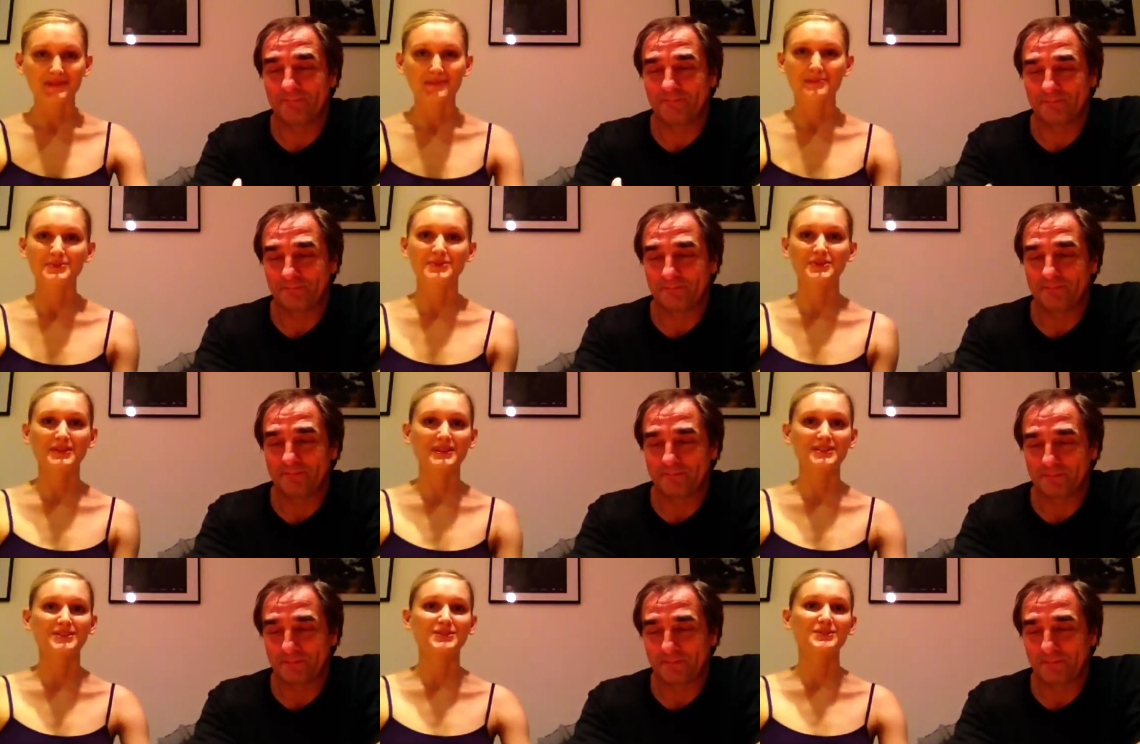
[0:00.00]
Speaker 1: the
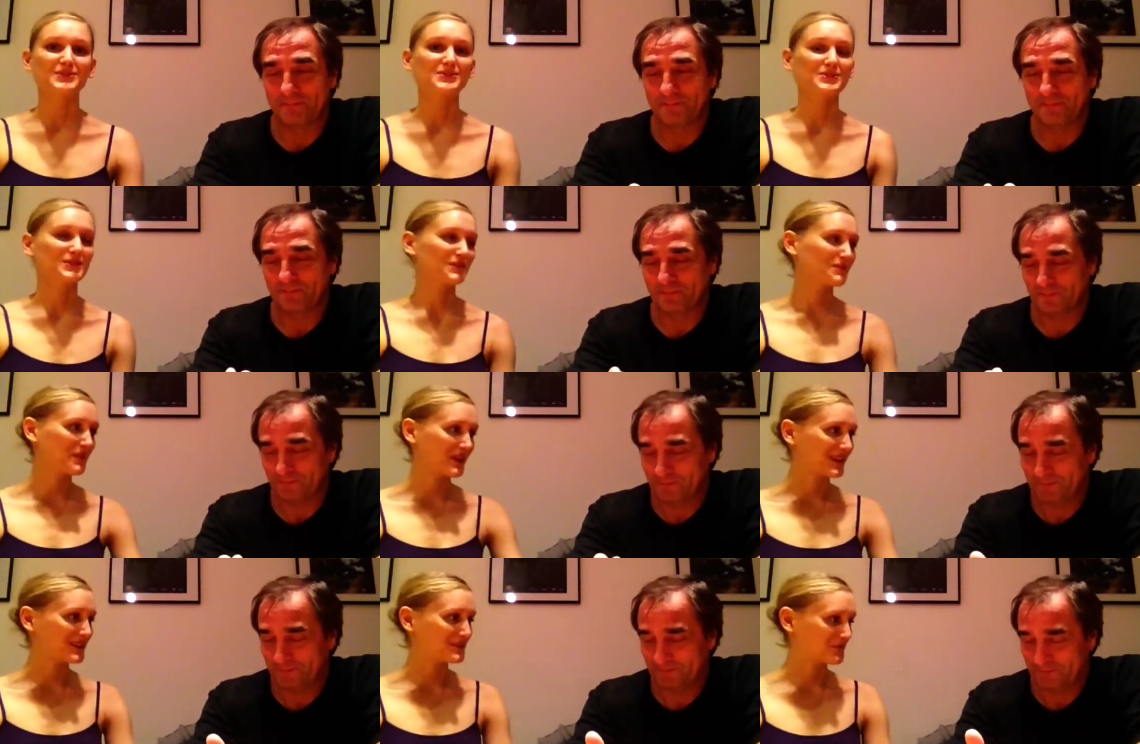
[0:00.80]
opportunity to sort of
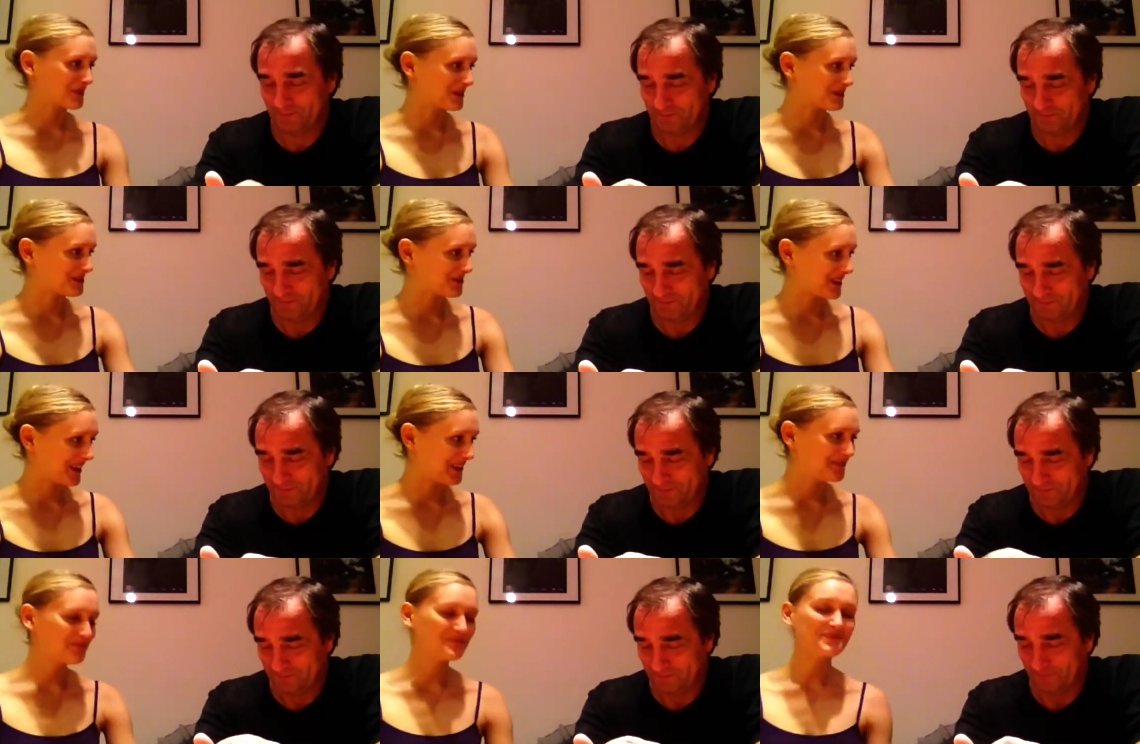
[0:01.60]
pick his brain
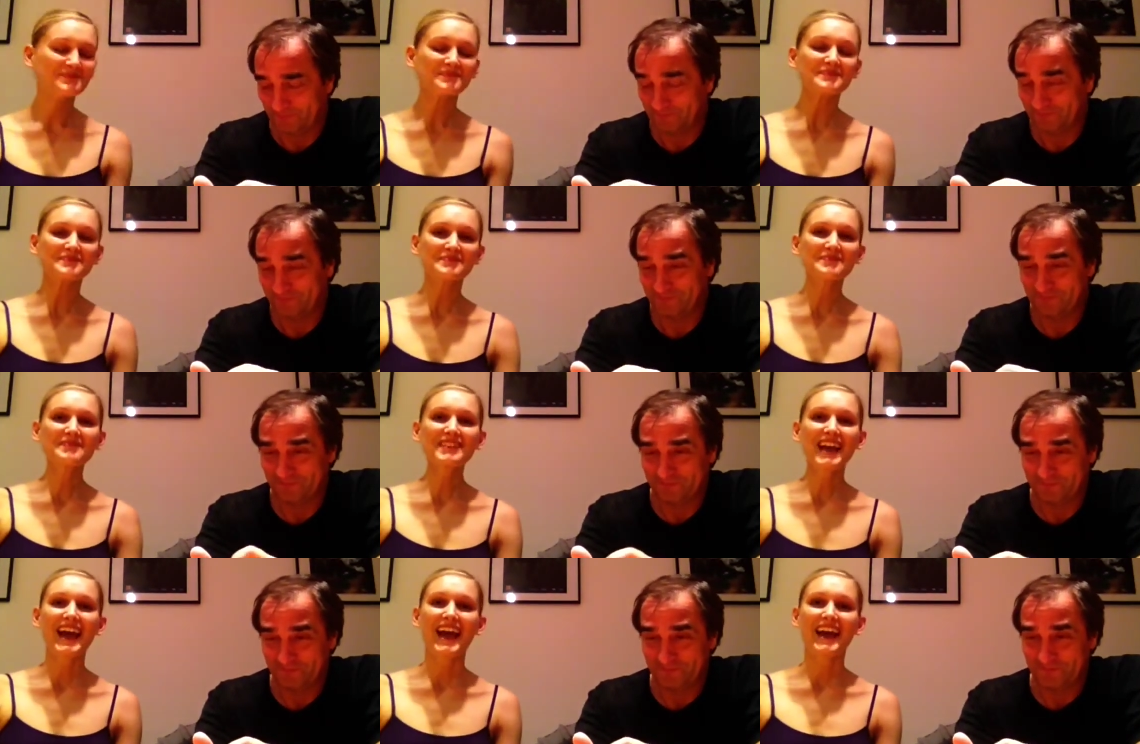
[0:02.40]
today,
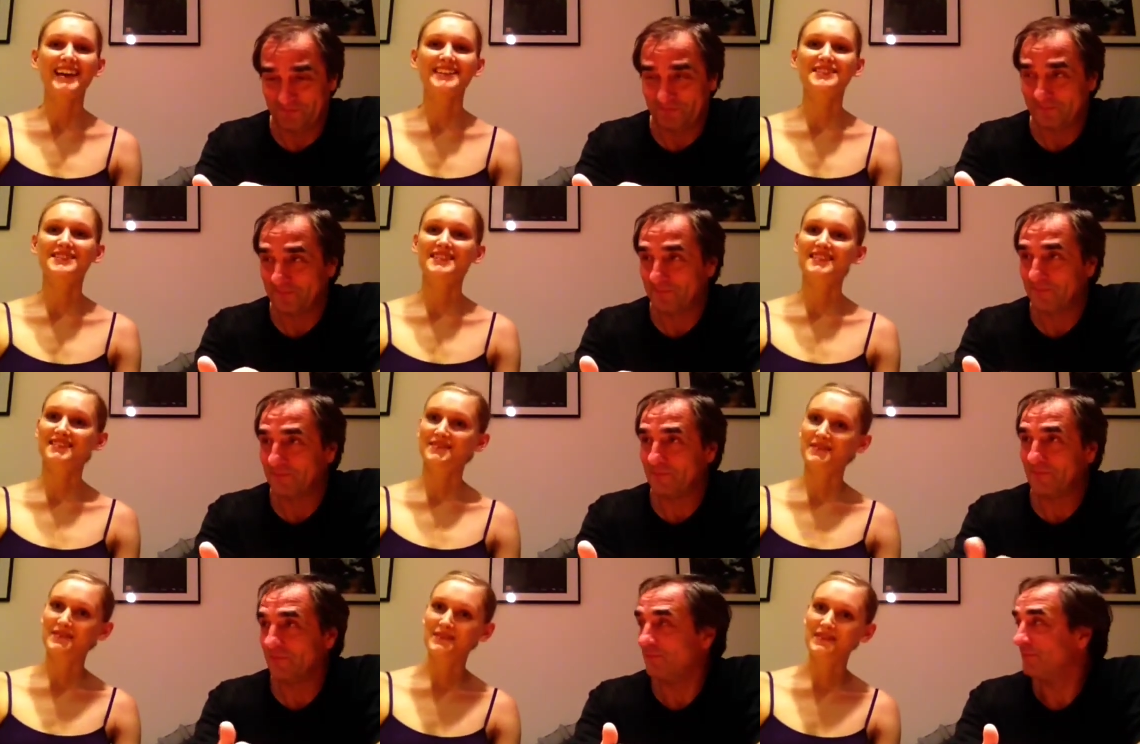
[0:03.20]
and
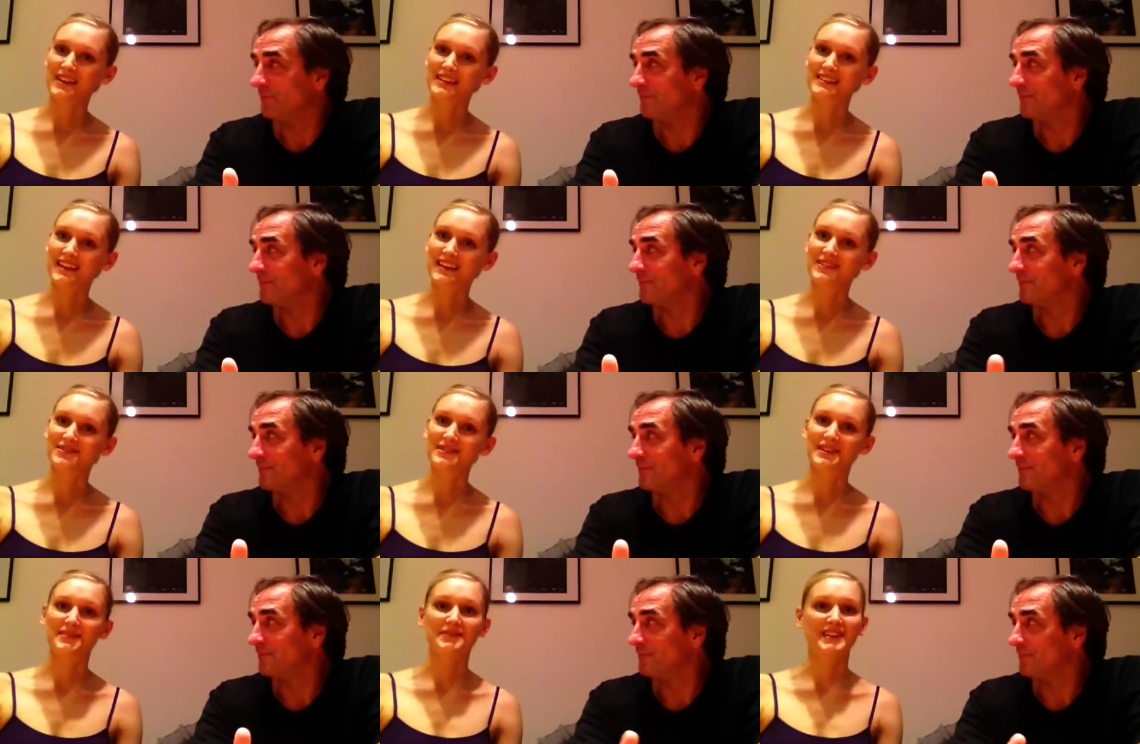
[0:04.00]
excited to
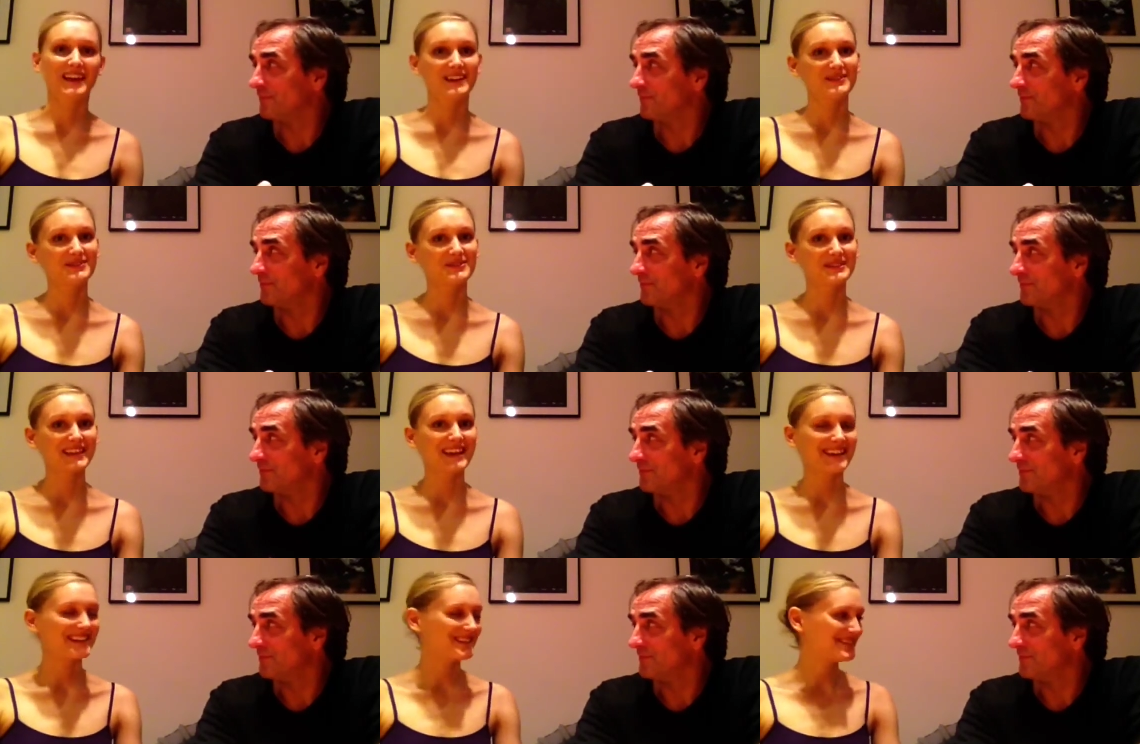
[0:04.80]
hear what he has to
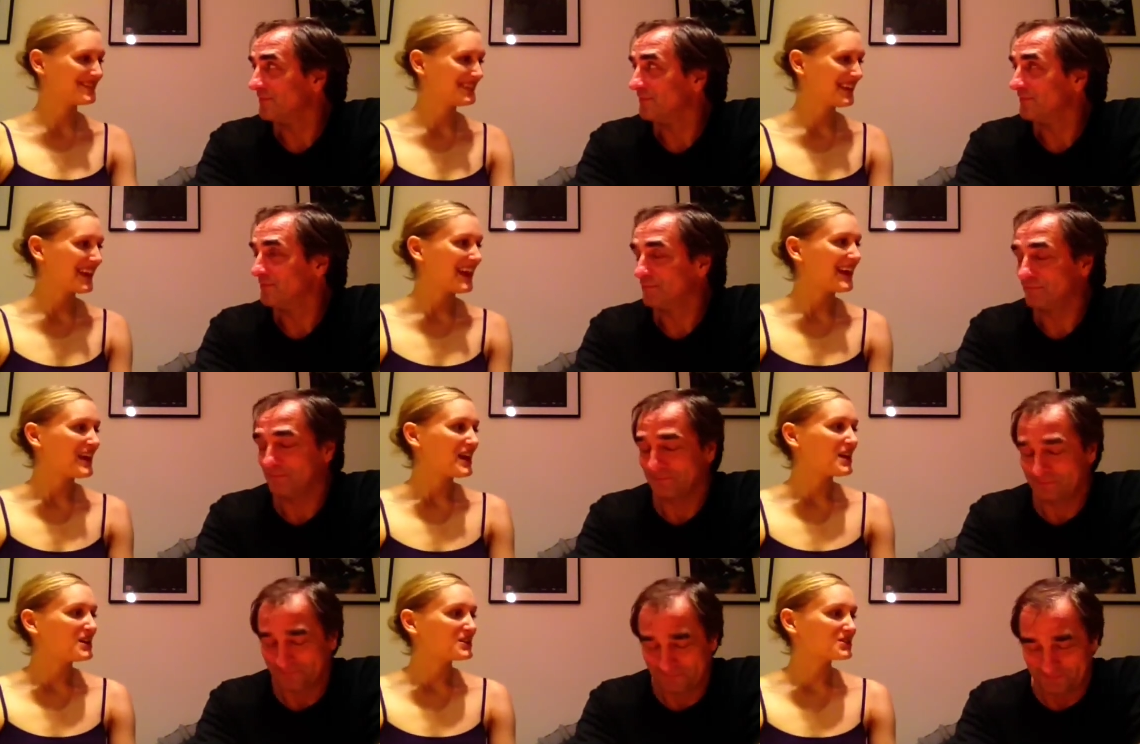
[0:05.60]
say.
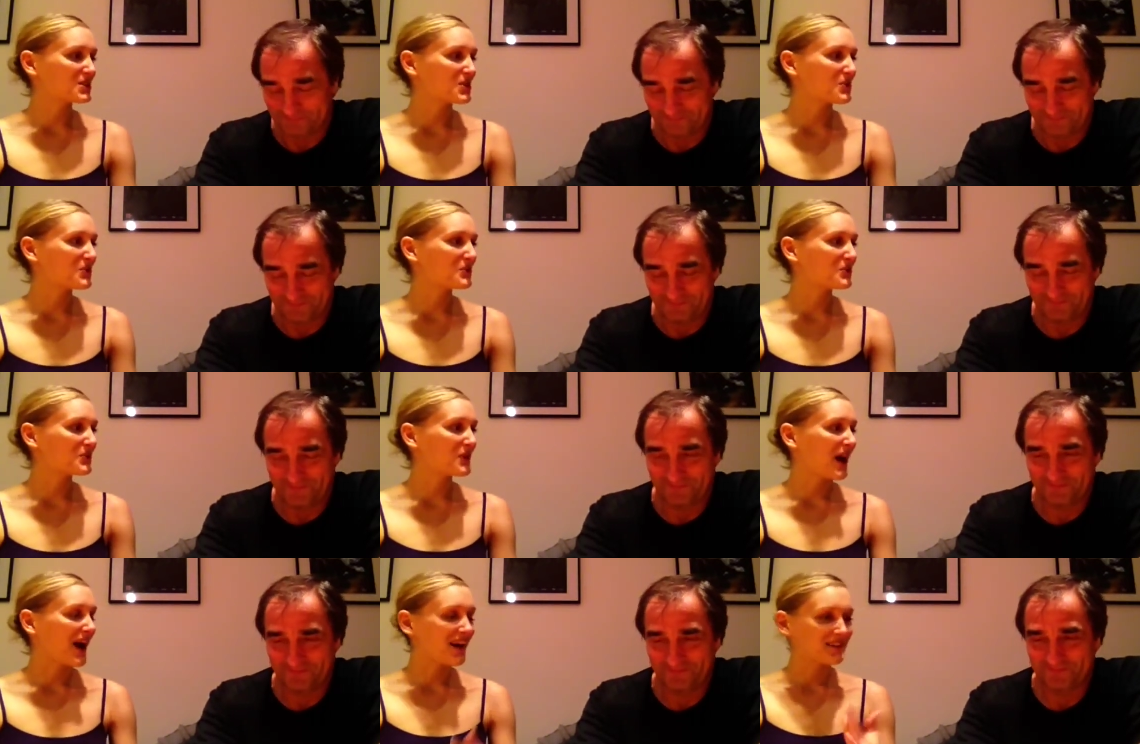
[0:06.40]
So
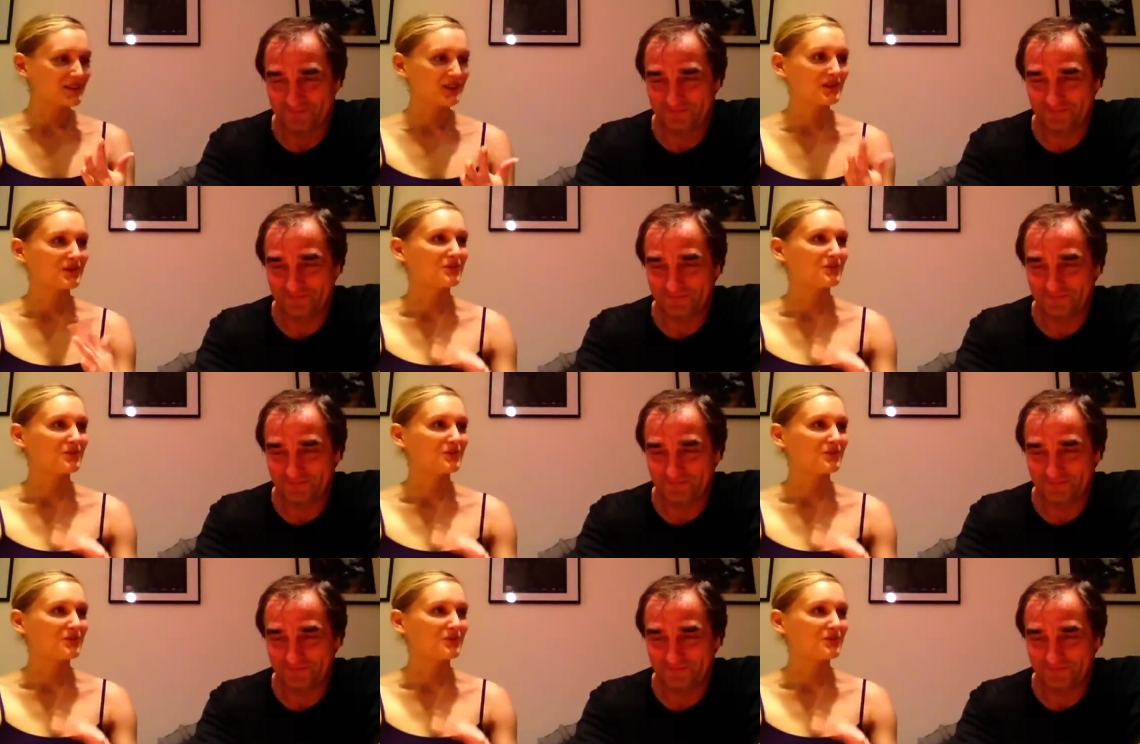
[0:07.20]
you know,